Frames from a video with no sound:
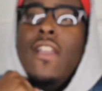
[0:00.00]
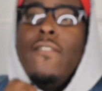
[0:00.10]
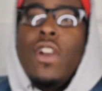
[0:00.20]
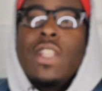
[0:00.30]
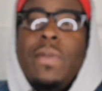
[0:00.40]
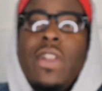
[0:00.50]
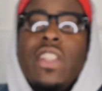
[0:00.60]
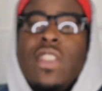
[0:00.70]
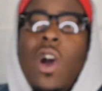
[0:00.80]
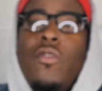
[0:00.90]
First period
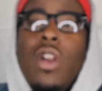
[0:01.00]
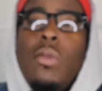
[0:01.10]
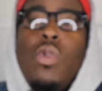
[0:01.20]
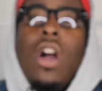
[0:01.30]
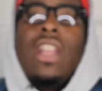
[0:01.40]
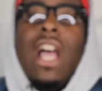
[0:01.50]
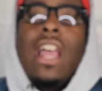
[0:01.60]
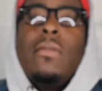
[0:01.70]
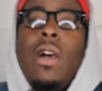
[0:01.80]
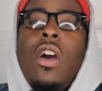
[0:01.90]
is over. I'm walking
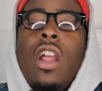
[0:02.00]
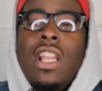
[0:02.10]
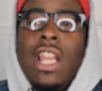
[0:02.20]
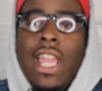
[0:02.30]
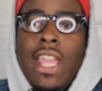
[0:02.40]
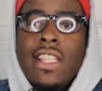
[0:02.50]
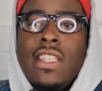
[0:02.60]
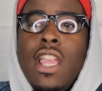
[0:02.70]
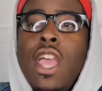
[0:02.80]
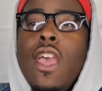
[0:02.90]
out of my art class.
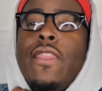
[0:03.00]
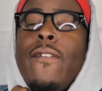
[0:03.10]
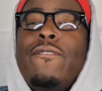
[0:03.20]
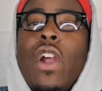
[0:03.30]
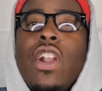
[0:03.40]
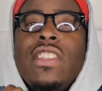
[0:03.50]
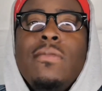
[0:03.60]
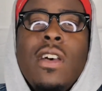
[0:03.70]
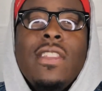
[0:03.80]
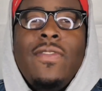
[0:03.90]
The first
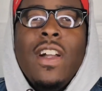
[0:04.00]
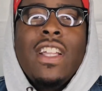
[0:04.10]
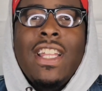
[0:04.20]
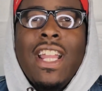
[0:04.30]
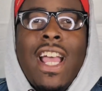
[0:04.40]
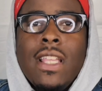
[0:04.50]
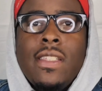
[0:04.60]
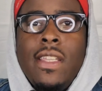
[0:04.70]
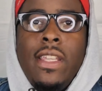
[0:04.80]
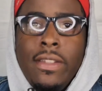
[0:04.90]
motherfucker that I
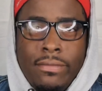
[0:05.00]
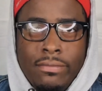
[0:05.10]
see